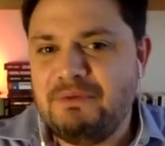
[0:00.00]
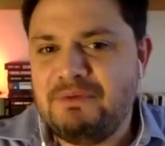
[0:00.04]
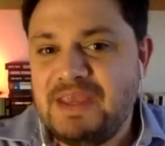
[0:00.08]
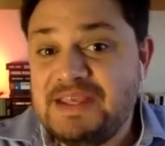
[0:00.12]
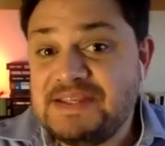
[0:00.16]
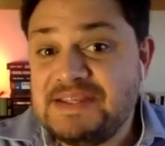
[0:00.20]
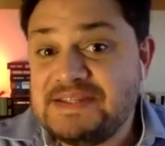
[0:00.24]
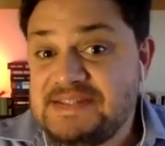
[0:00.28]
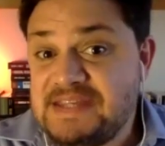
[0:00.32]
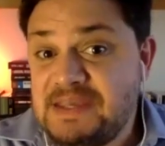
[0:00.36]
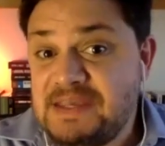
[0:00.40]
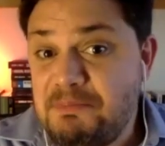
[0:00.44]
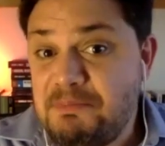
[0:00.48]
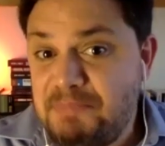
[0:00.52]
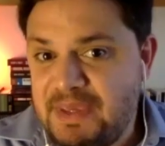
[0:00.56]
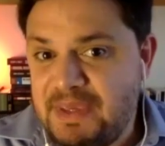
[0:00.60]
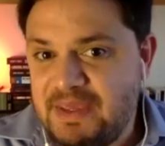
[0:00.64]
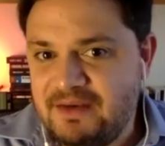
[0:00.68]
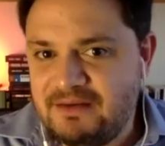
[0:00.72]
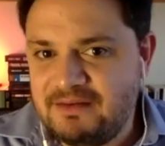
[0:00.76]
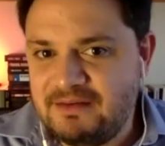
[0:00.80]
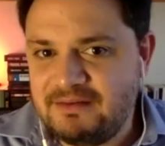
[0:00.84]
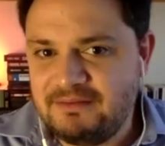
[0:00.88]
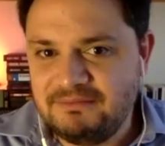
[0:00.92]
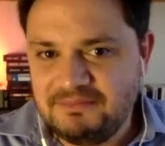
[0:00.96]

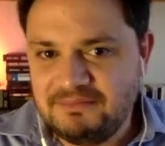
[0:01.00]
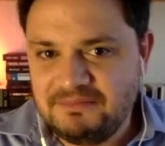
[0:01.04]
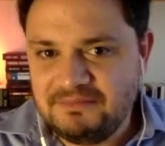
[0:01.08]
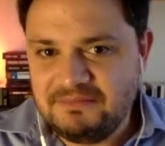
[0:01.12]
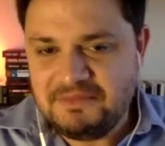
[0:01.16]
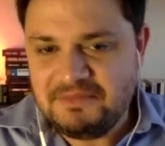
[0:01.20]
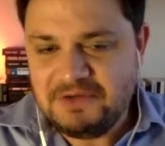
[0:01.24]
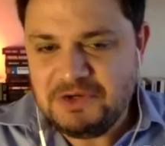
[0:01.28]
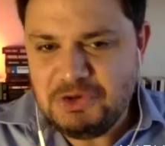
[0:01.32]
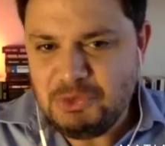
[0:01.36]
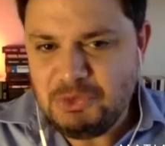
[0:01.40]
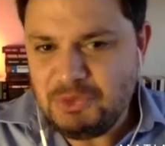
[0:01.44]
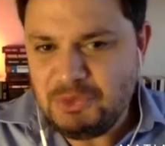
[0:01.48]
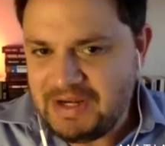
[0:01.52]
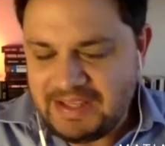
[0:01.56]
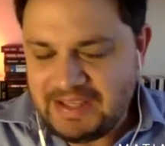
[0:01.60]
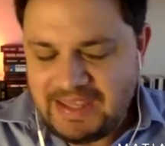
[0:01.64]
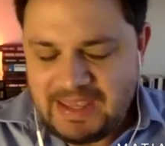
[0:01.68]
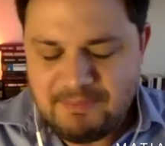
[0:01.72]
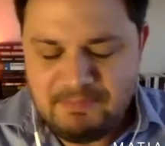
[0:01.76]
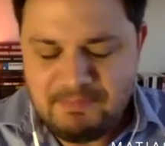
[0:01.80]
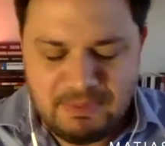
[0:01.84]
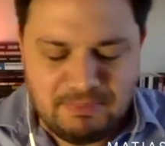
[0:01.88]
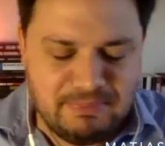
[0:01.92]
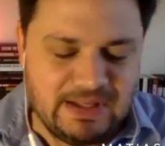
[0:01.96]
incipient nuclear
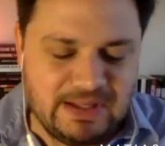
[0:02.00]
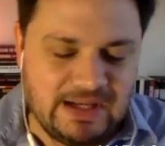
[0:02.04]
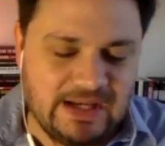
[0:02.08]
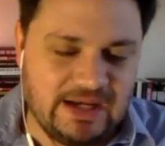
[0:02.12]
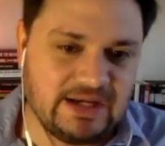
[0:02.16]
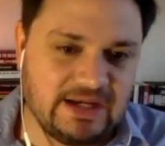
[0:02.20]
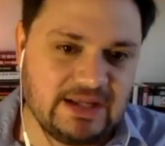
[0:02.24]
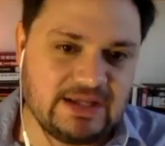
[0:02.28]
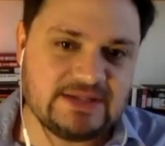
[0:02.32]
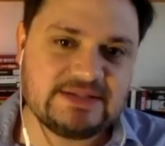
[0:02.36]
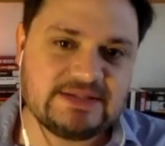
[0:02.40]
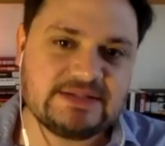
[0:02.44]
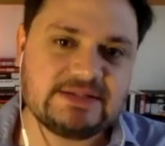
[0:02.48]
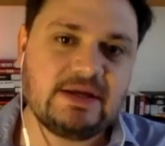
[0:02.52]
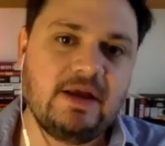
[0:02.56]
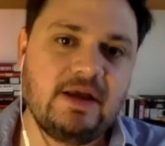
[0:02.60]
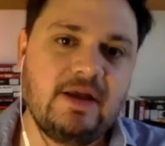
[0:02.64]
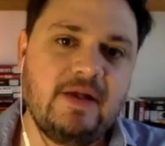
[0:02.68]
capabilities.